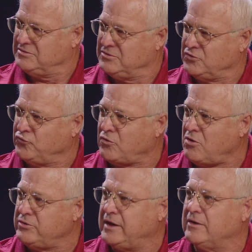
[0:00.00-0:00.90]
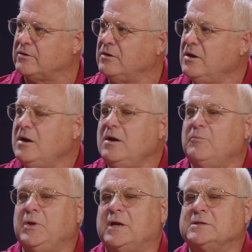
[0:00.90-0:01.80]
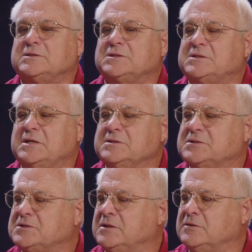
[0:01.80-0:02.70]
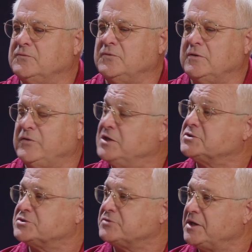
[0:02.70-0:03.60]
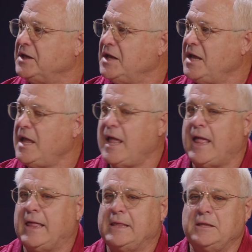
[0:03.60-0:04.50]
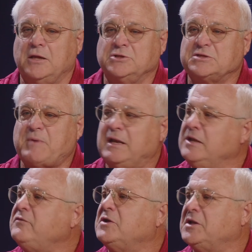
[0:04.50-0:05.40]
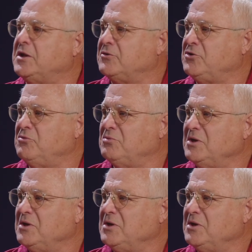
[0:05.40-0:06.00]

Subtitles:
They're drawn here because of a sense of history, and just by living in here, you